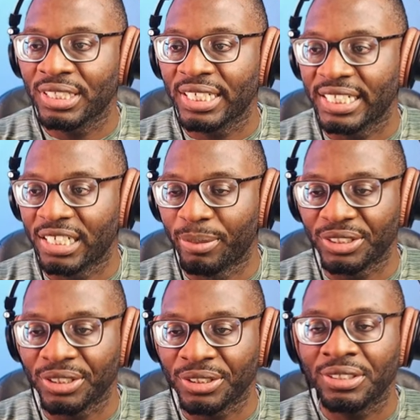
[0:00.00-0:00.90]
in
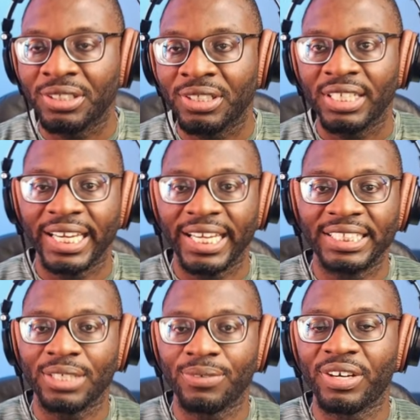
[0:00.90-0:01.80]
Elementor, it's
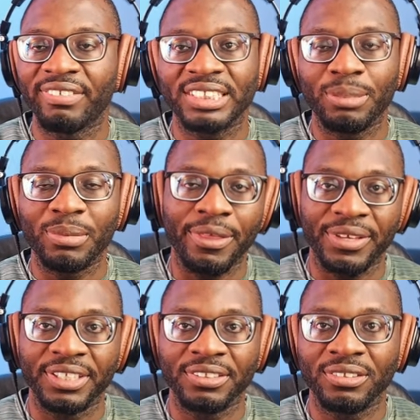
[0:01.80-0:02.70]
a very similar
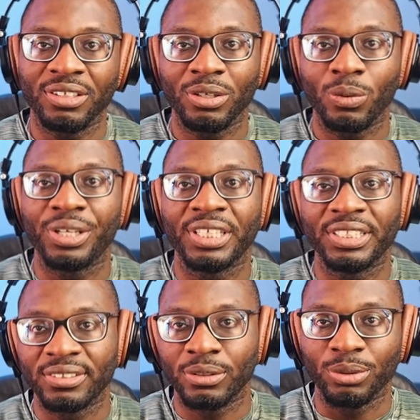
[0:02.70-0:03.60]
thing
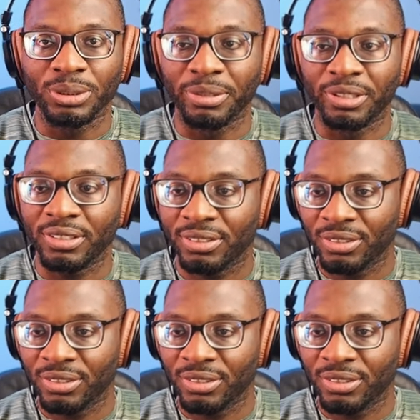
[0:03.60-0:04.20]
within Gutenberg.